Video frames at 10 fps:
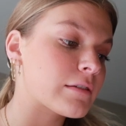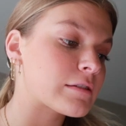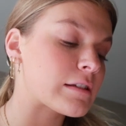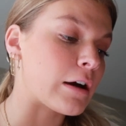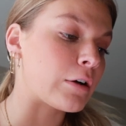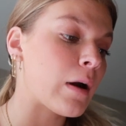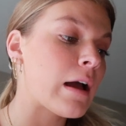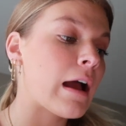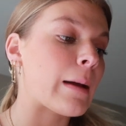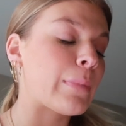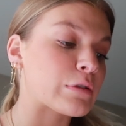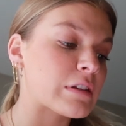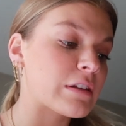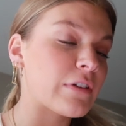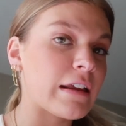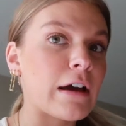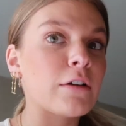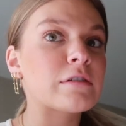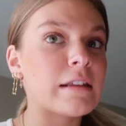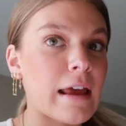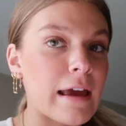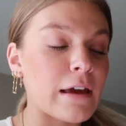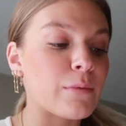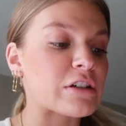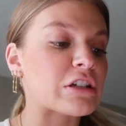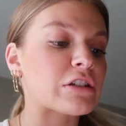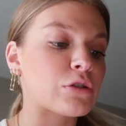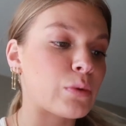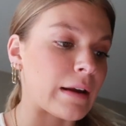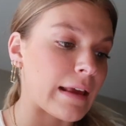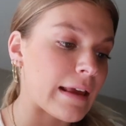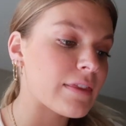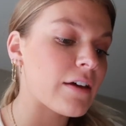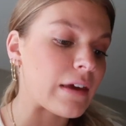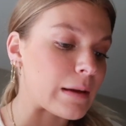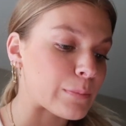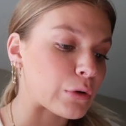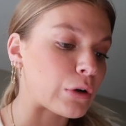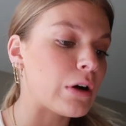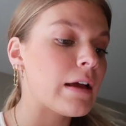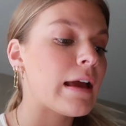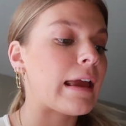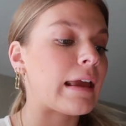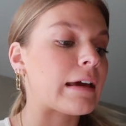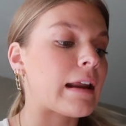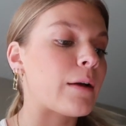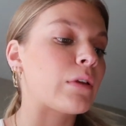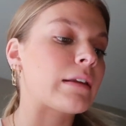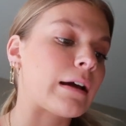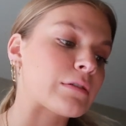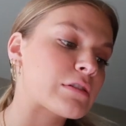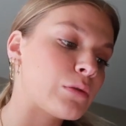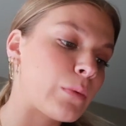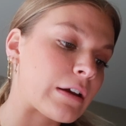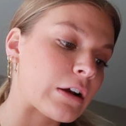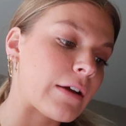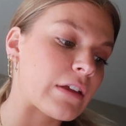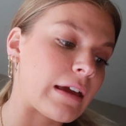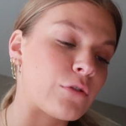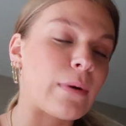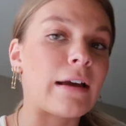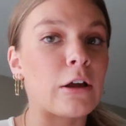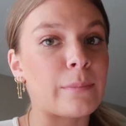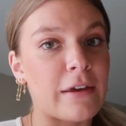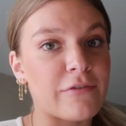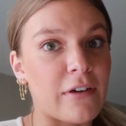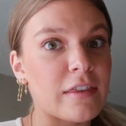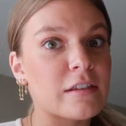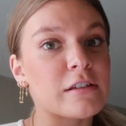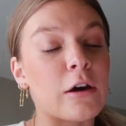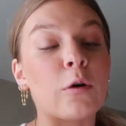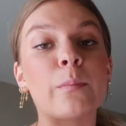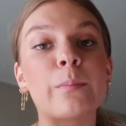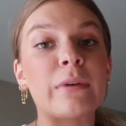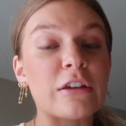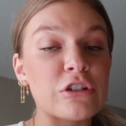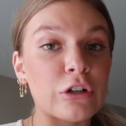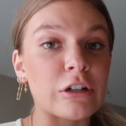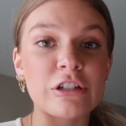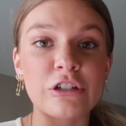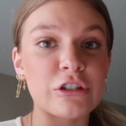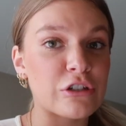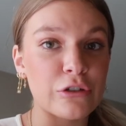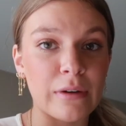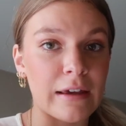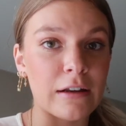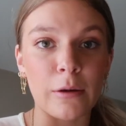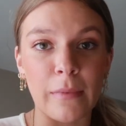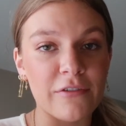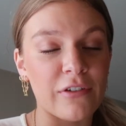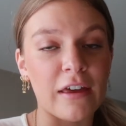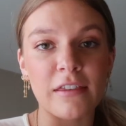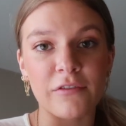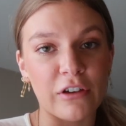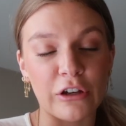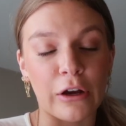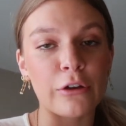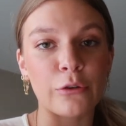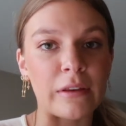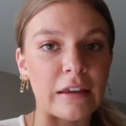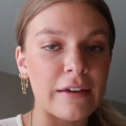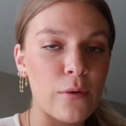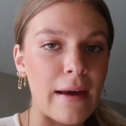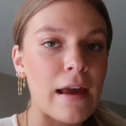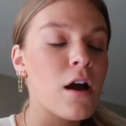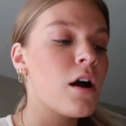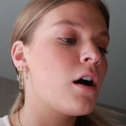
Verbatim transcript: So I'm posting the video today, which is the 28th of April, and I will announce the winner of the giveaway on May 5th. So be sure to just tune in on May 5th and figure out who won the giveaway.